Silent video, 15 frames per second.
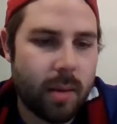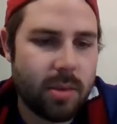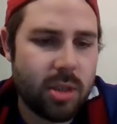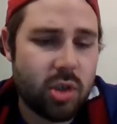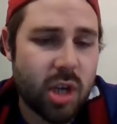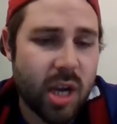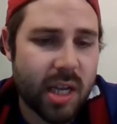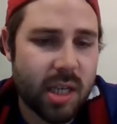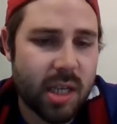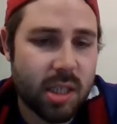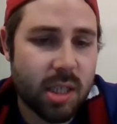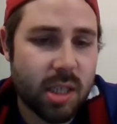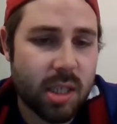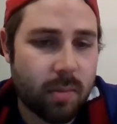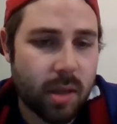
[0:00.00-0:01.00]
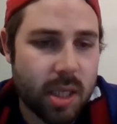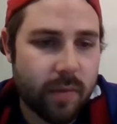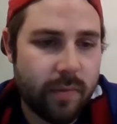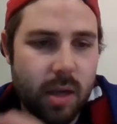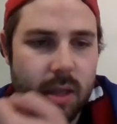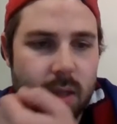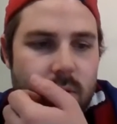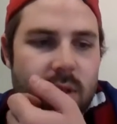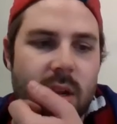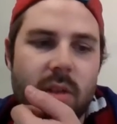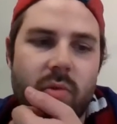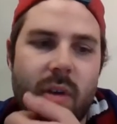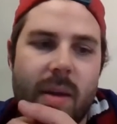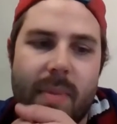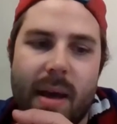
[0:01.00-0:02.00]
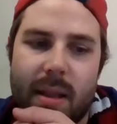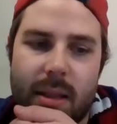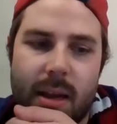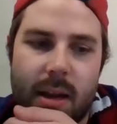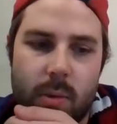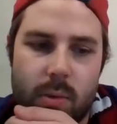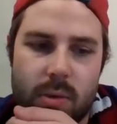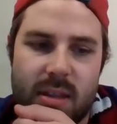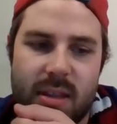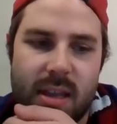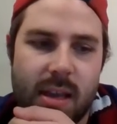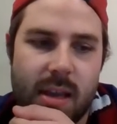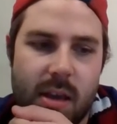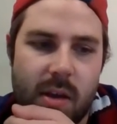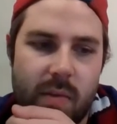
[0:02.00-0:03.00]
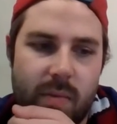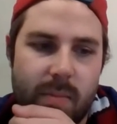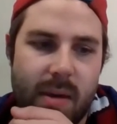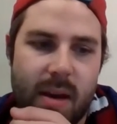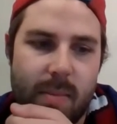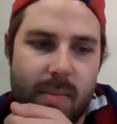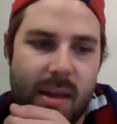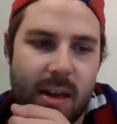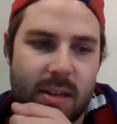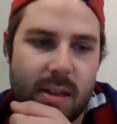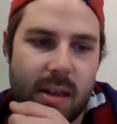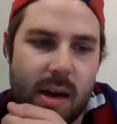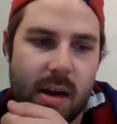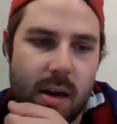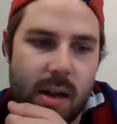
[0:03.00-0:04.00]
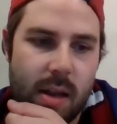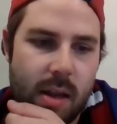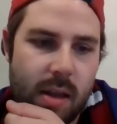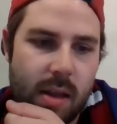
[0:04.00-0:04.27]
I'm just checking something. So I feel like there was another right back that I was thinking of might have made it there.